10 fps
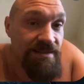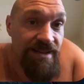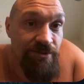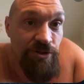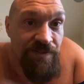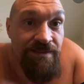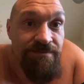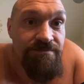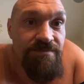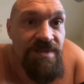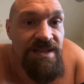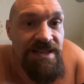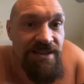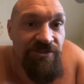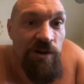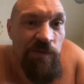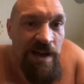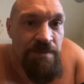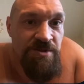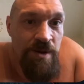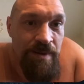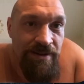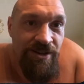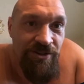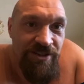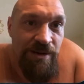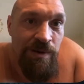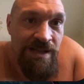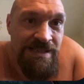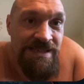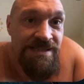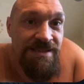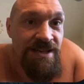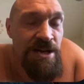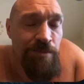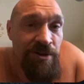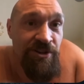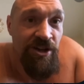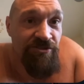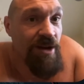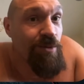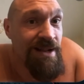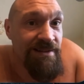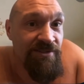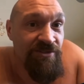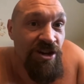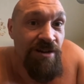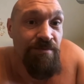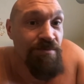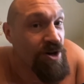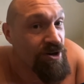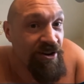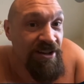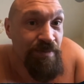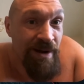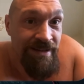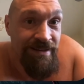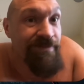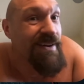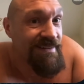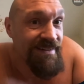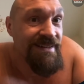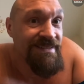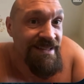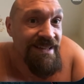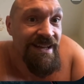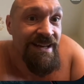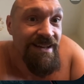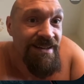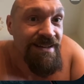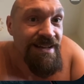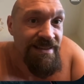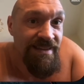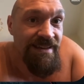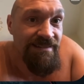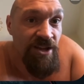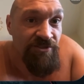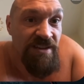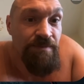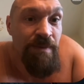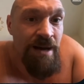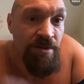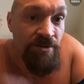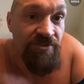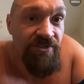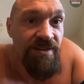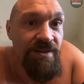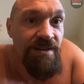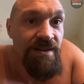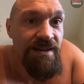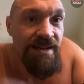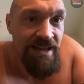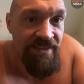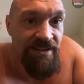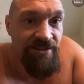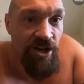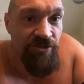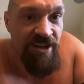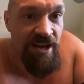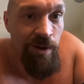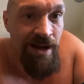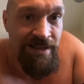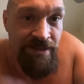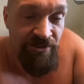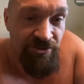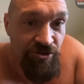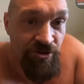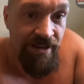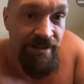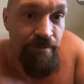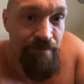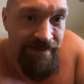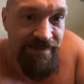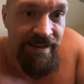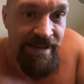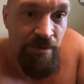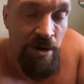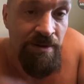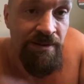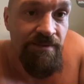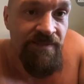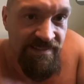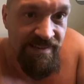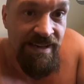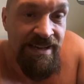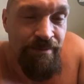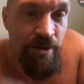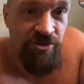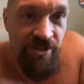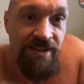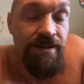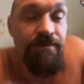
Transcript: nothing. There's no fight between me and Deontay Wilder. But Deontay Wilder's got more on his brain than fighting, I tell you that. I think he's lost his marbles. I think Deontay Wilder is struggling mentally at the moment, physically and emotionally.